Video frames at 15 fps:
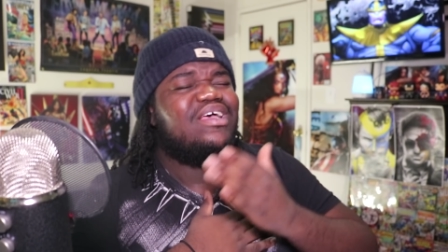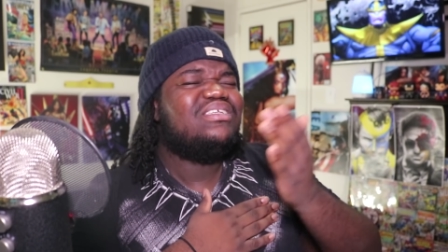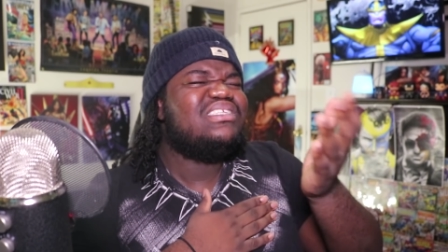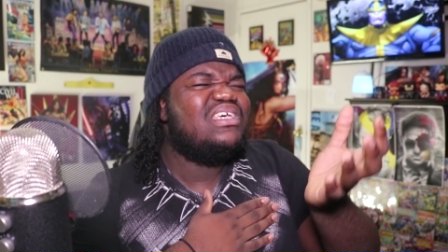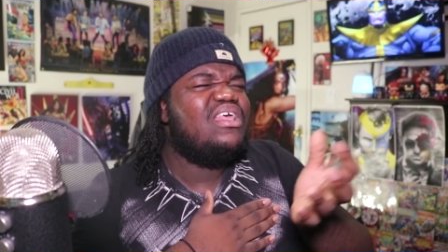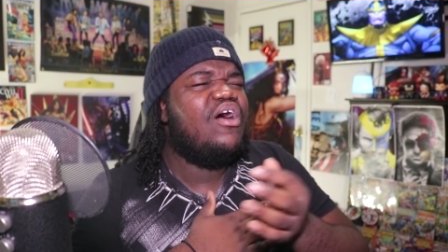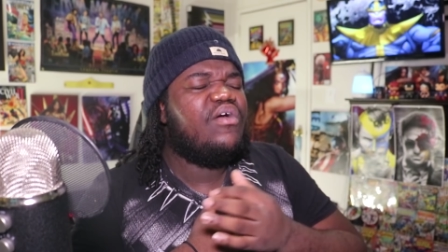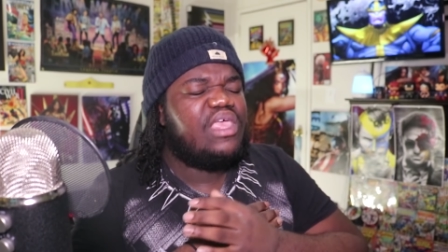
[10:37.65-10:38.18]

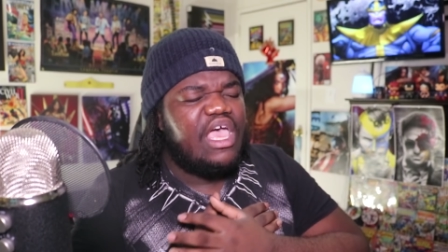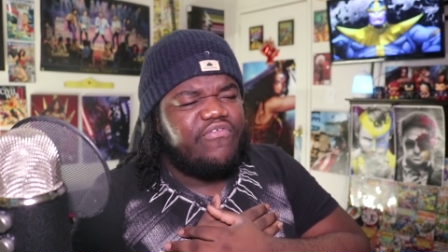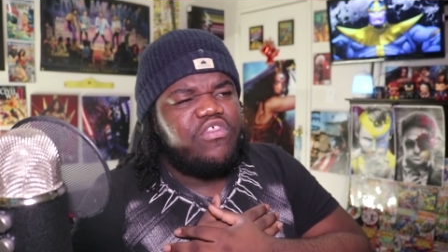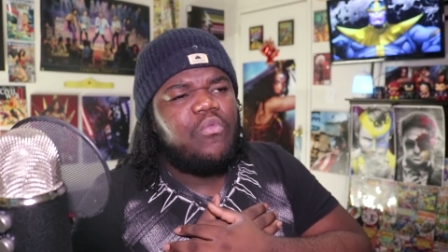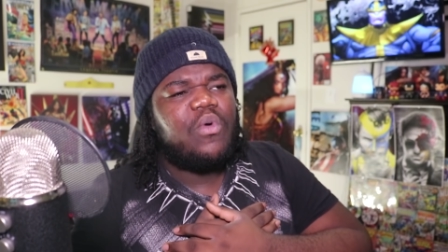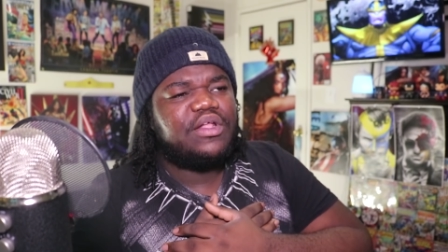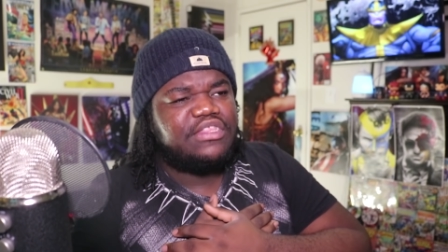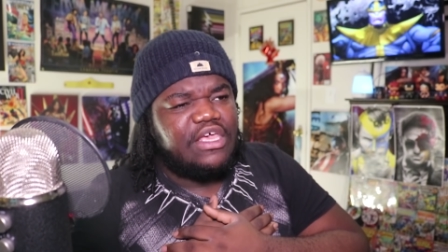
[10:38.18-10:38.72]
So you know, give
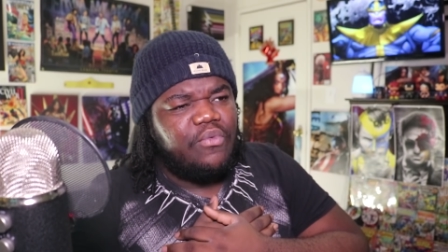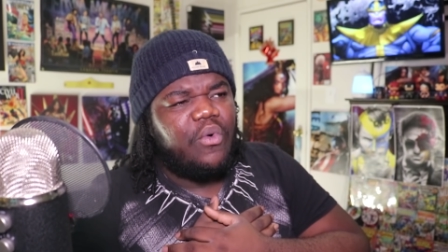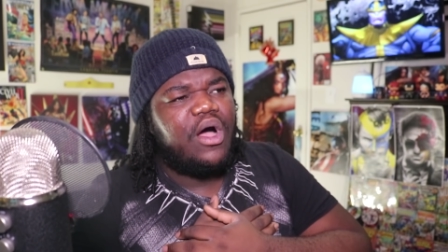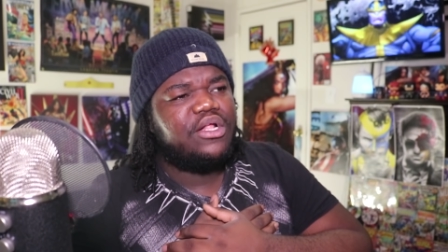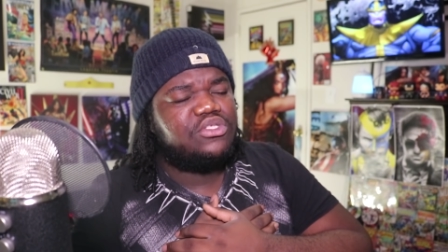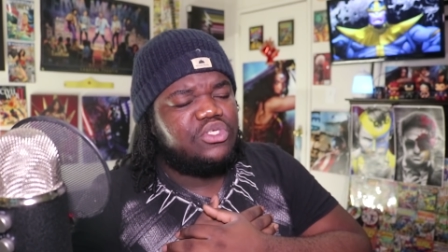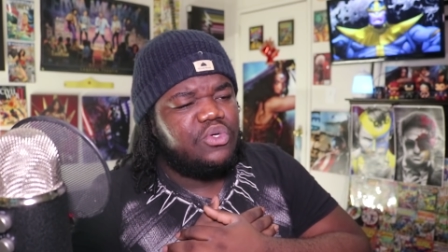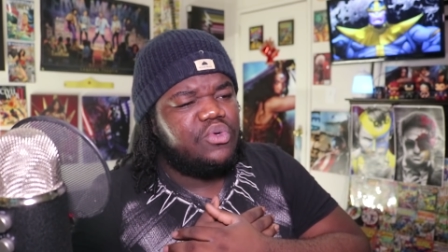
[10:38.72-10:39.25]
them what they
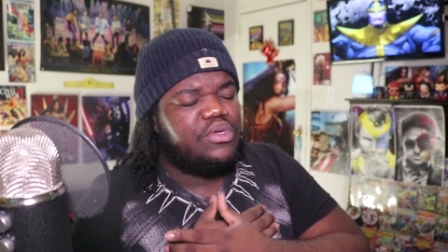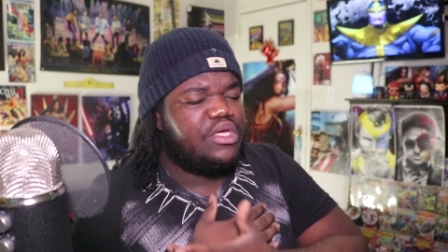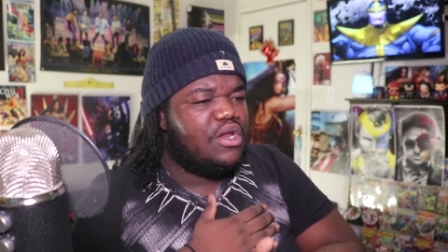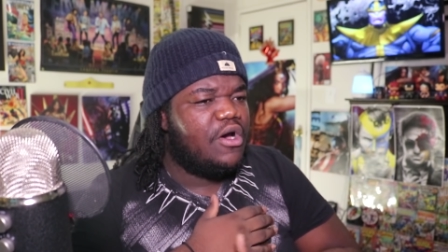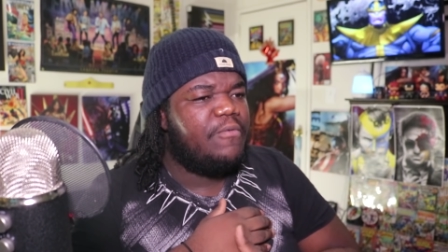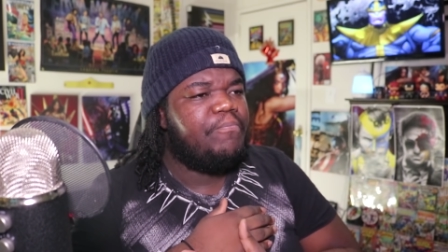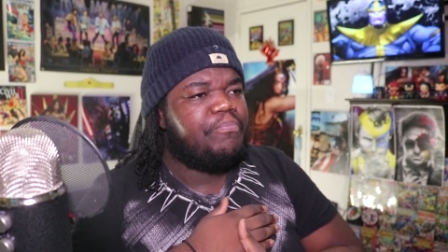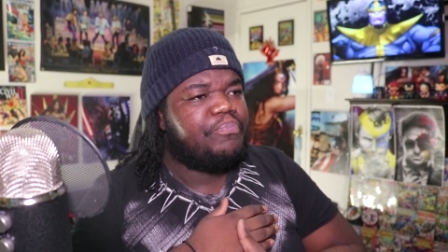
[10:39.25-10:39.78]
want to. You
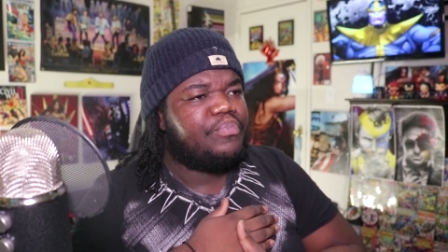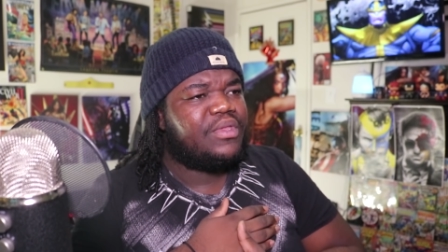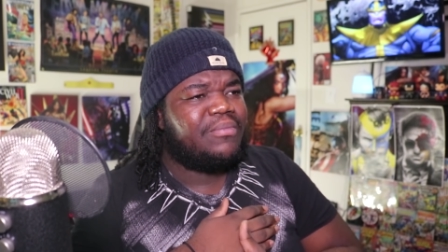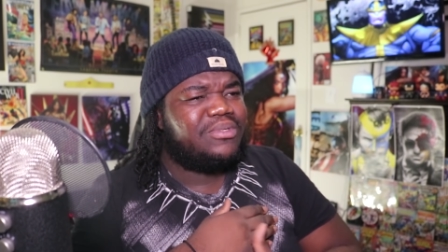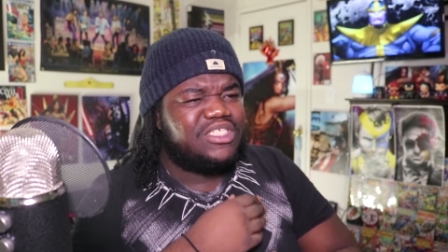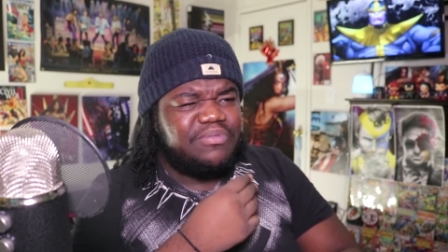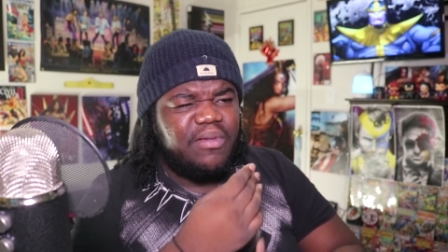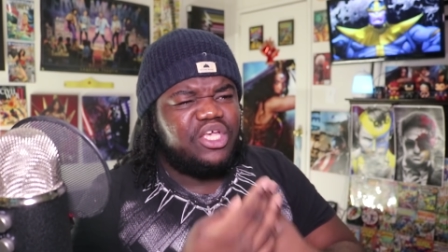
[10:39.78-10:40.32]
know,
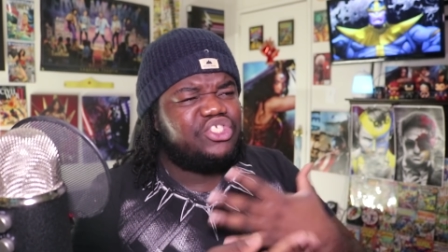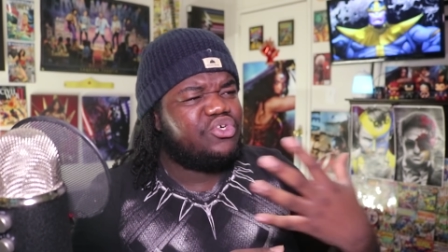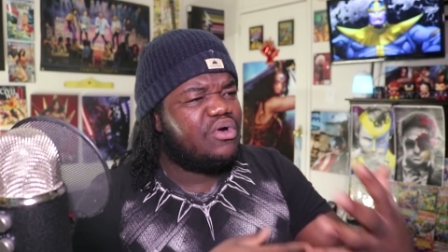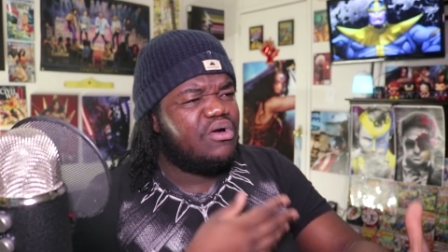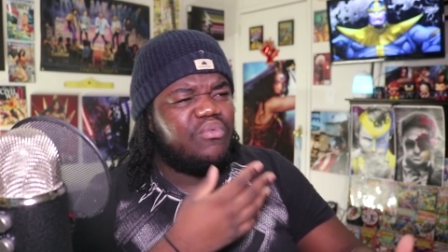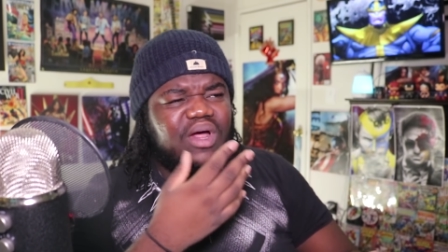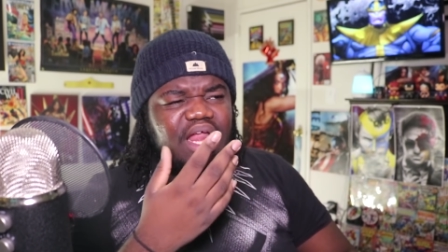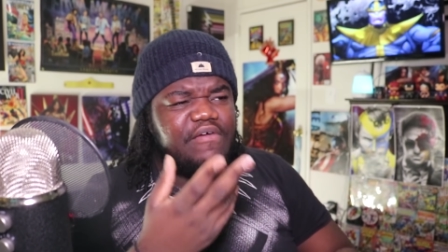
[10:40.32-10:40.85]
just make
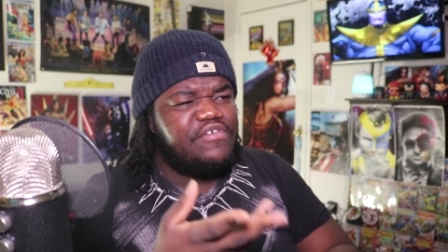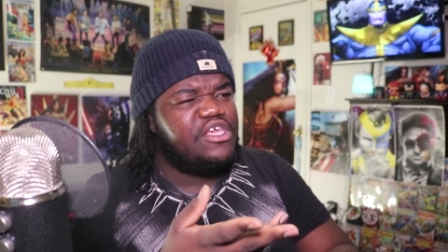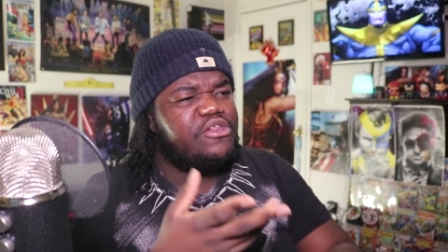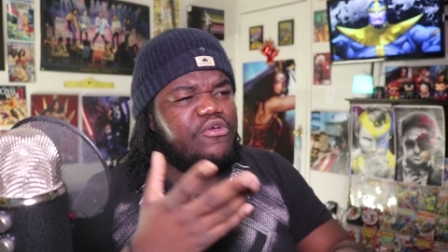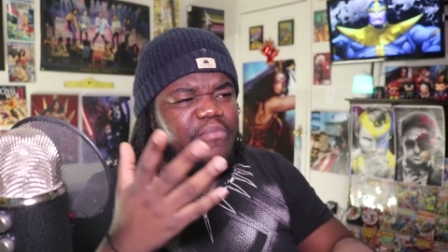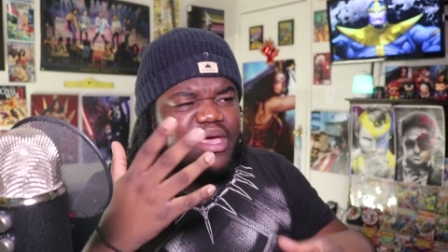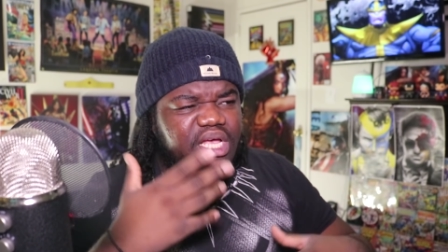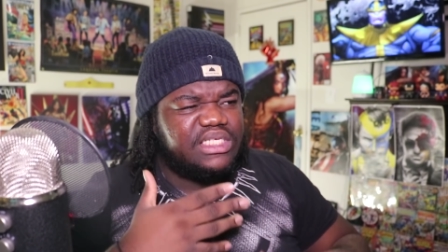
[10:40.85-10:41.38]
sure whatever you
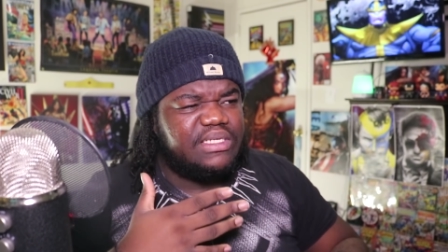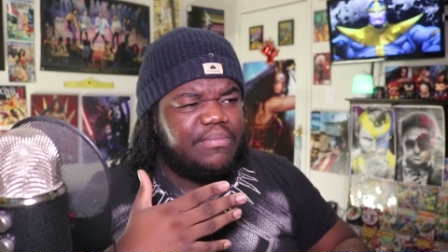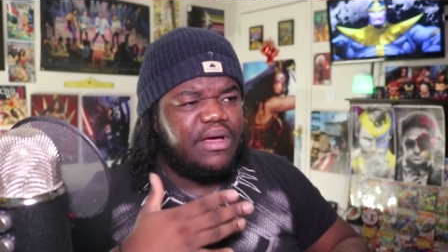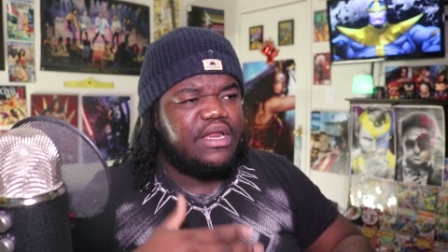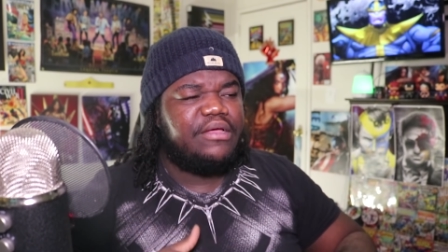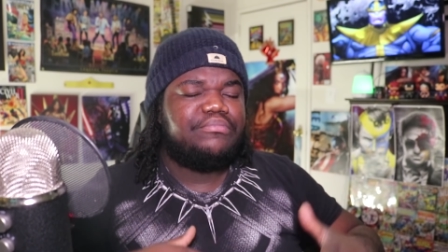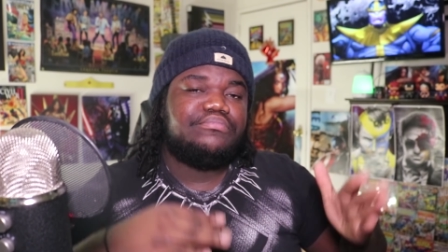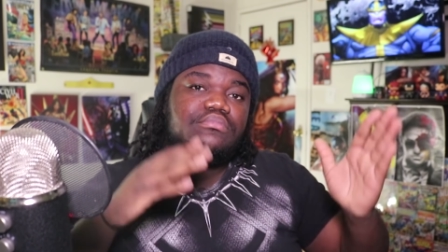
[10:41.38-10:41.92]
do, make us some
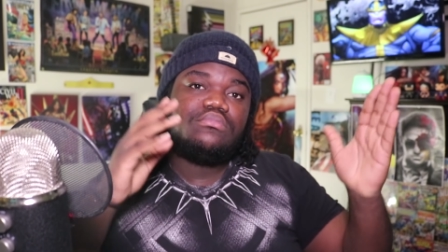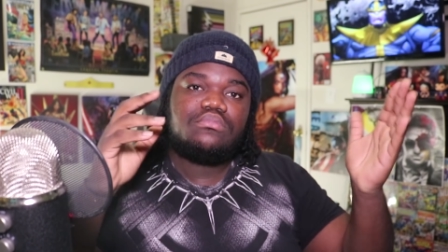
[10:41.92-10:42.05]
money.